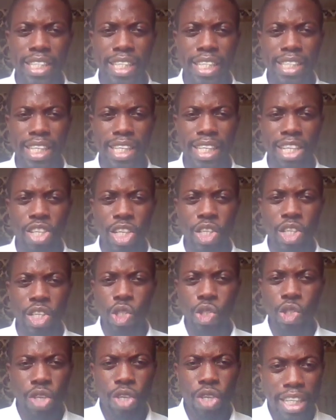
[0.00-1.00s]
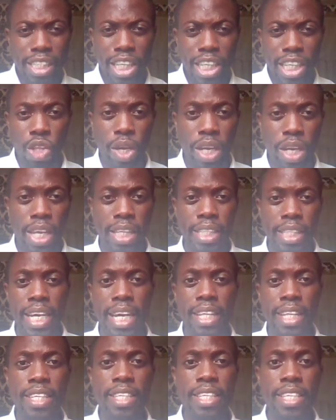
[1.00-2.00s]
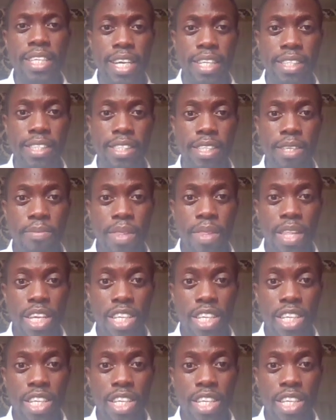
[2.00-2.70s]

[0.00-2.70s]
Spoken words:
I just release a knowledge that, yes,